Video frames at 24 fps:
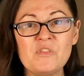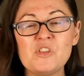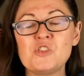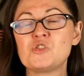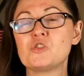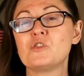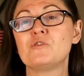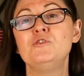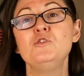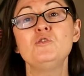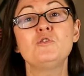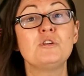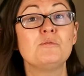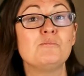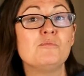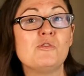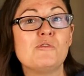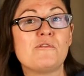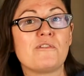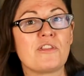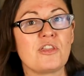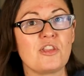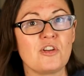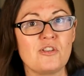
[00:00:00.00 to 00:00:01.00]
So if you can
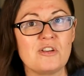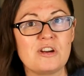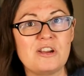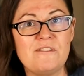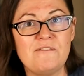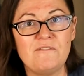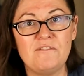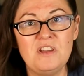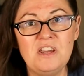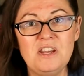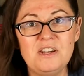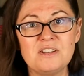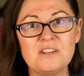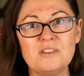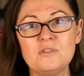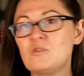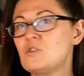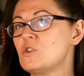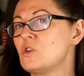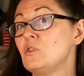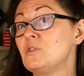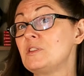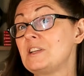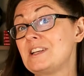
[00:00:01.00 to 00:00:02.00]
move 30 feet, you
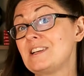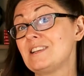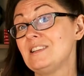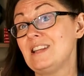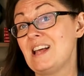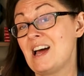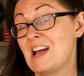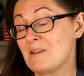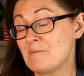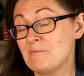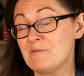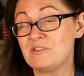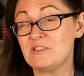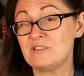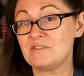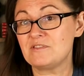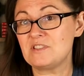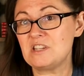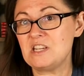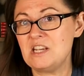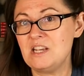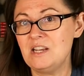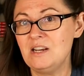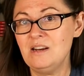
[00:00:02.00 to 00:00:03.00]
could only climb
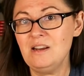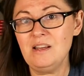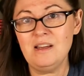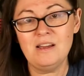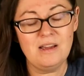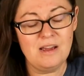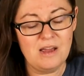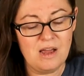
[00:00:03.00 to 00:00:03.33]
15,